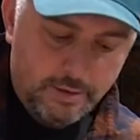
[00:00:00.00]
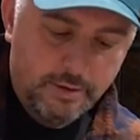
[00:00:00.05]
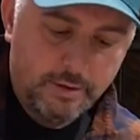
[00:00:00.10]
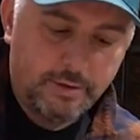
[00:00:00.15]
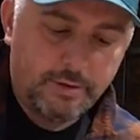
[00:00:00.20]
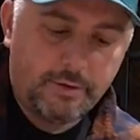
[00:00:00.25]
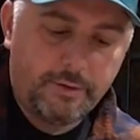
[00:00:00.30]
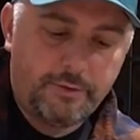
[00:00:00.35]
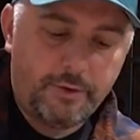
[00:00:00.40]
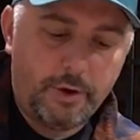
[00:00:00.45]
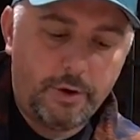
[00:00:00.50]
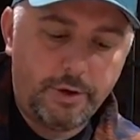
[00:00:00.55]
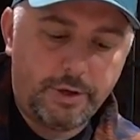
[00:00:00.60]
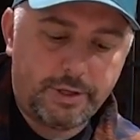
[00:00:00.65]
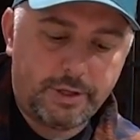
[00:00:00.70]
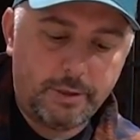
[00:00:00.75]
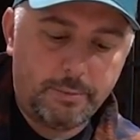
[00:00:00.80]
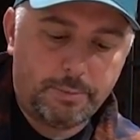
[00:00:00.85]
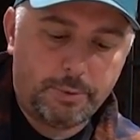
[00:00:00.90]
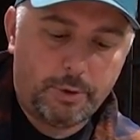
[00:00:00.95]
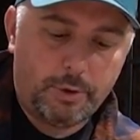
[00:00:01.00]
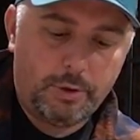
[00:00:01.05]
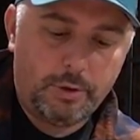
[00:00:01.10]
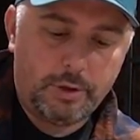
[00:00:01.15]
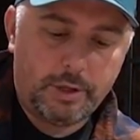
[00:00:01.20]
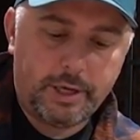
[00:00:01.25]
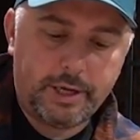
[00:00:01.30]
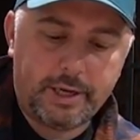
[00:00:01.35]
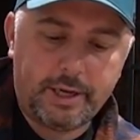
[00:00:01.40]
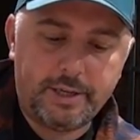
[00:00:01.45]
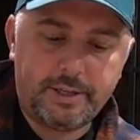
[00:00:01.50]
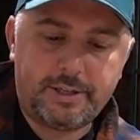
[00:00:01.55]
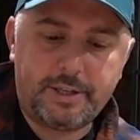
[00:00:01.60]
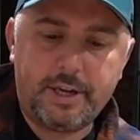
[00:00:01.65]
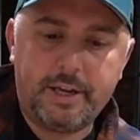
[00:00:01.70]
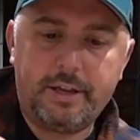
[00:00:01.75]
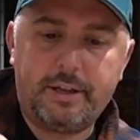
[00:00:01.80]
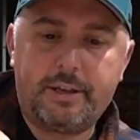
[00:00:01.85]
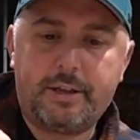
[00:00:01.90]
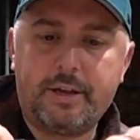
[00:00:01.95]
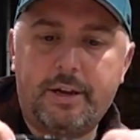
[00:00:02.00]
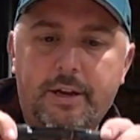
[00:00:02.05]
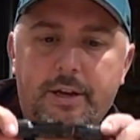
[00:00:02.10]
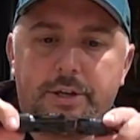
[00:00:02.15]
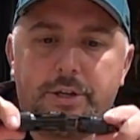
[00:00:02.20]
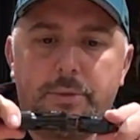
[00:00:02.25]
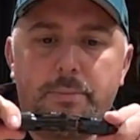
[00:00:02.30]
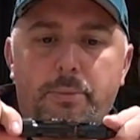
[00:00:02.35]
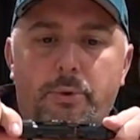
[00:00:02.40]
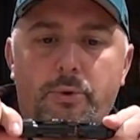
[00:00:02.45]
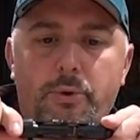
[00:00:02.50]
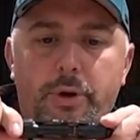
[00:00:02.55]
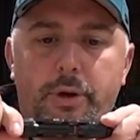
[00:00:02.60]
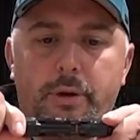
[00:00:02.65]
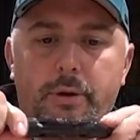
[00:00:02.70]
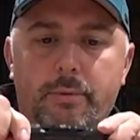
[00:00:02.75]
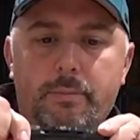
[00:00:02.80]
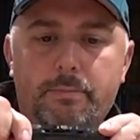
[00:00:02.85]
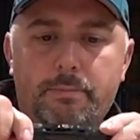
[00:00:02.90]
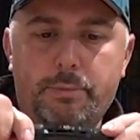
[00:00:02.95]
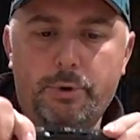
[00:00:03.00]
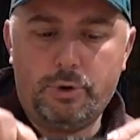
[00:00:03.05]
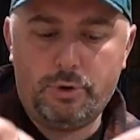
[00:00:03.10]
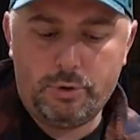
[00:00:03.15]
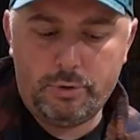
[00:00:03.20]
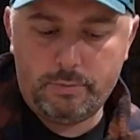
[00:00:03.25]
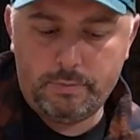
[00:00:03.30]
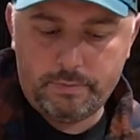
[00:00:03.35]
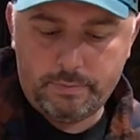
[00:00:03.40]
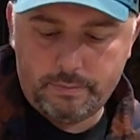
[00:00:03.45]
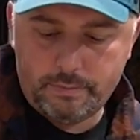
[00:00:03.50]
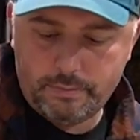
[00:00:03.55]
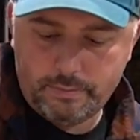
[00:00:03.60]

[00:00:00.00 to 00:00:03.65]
It's a very simple, like I said, connection point, boom,